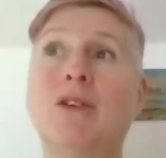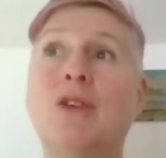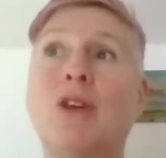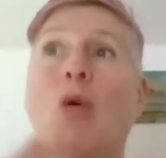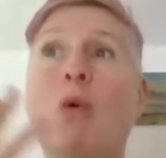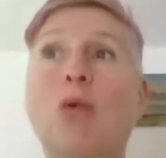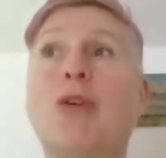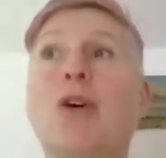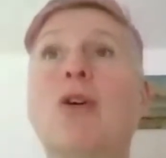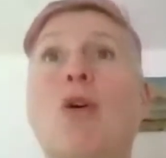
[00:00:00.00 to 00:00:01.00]
all
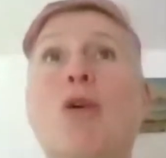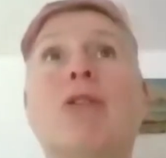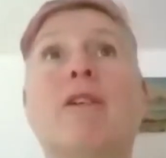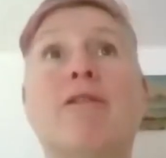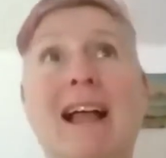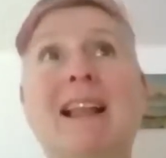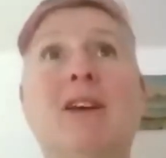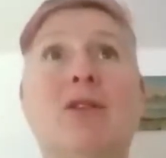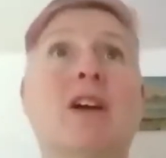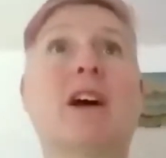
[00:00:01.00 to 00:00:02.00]
the
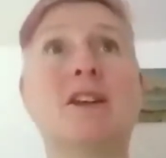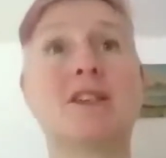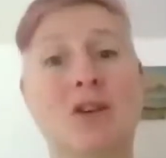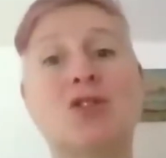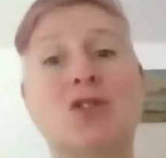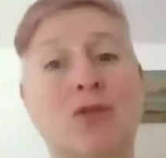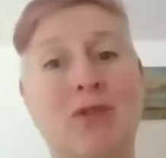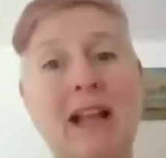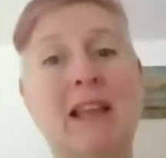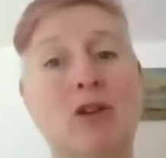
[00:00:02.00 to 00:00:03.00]
value, the kind of social
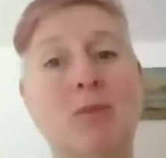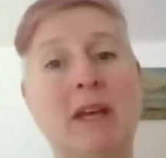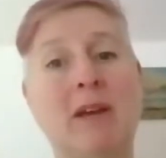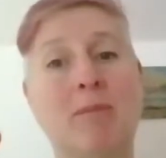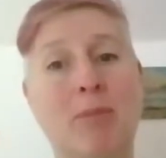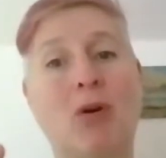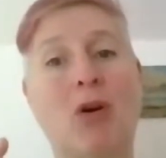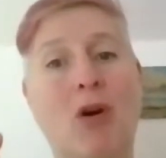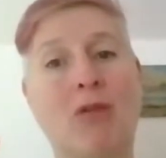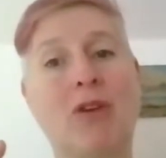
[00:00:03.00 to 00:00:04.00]
value being put
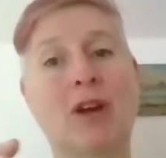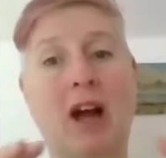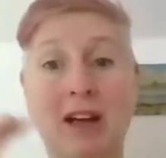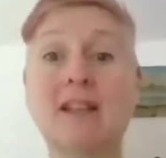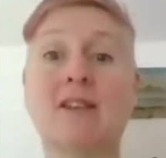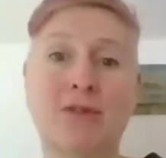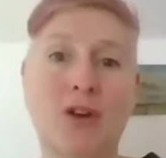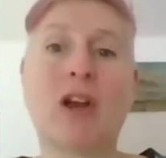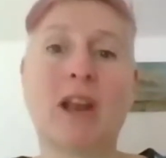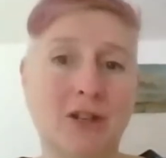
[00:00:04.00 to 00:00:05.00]
on the kind of
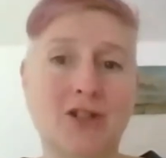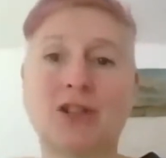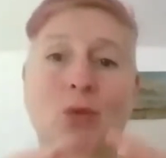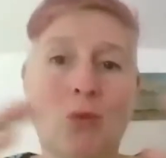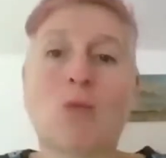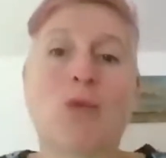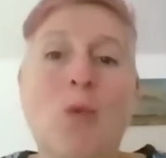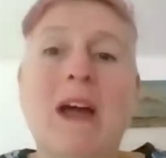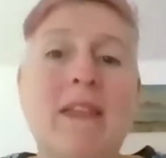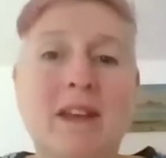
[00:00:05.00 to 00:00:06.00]
knowledge and the
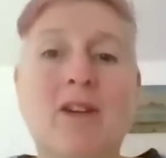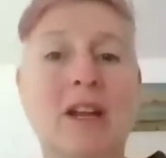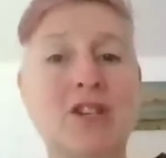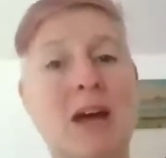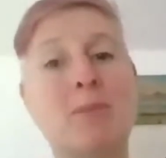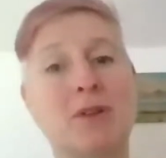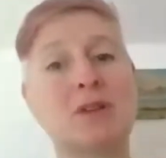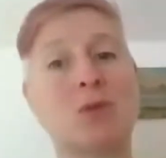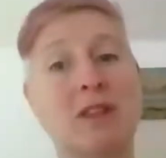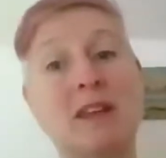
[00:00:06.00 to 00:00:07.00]
way that knowledge
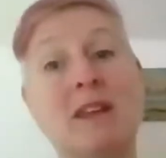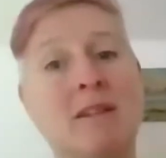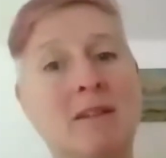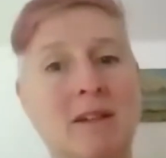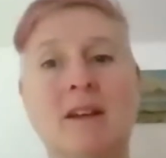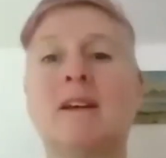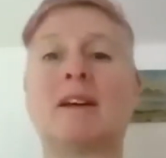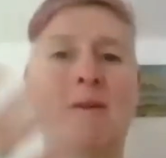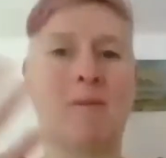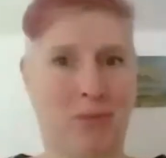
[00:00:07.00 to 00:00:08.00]
happens within
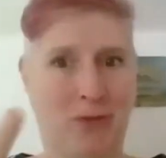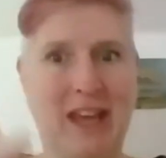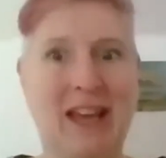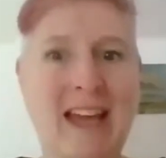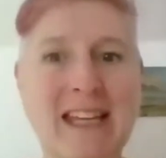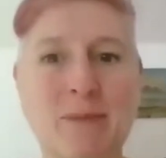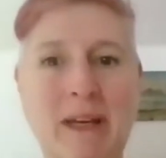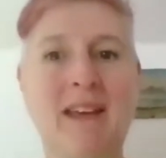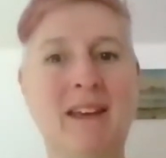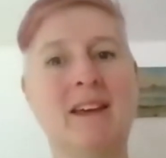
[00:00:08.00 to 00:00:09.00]
the
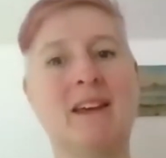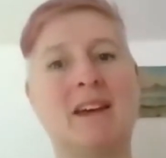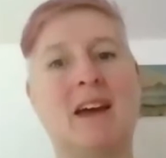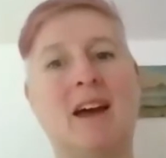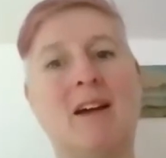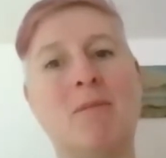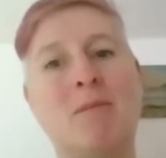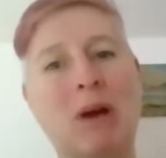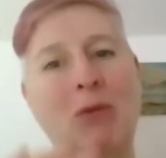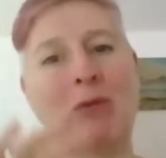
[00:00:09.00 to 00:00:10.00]
academy,
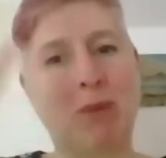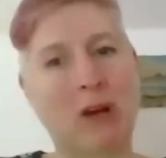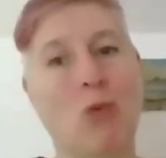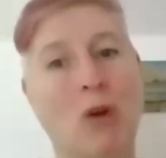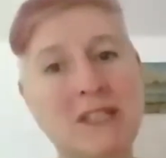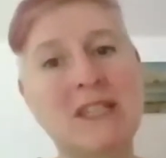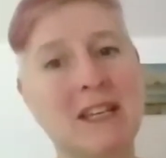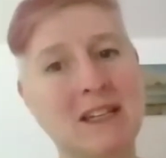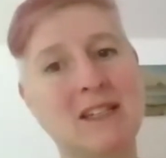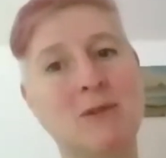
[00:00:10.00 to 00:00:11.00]
but
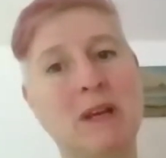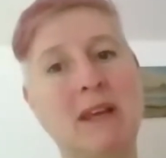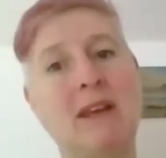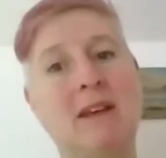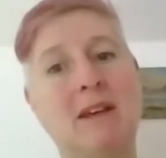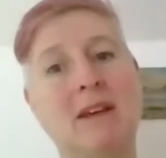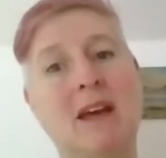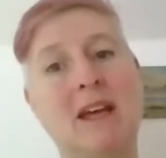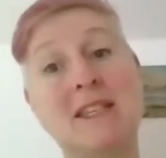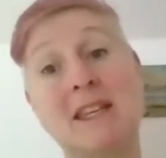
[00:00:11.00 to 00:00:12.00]
wanting to be
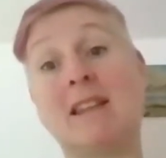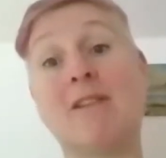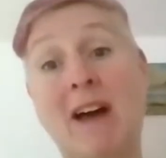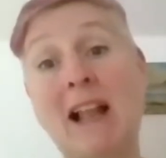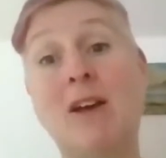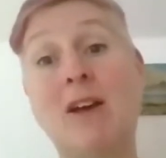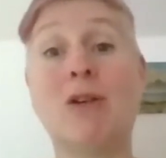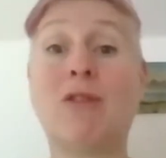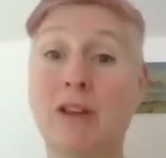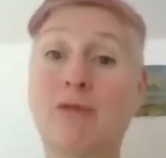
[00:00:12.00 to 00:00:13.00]
and seeing the value
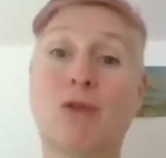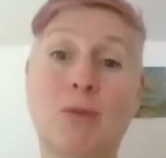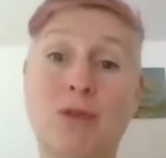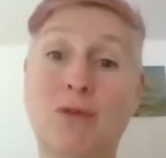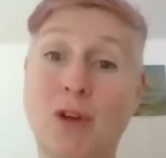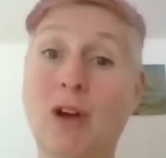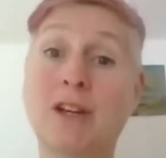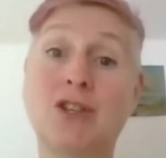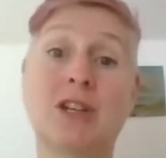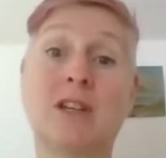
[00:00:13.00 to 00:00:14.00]
of other forms of
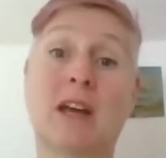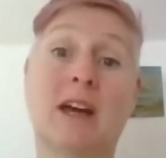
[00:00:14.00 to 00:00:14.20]
knowledge and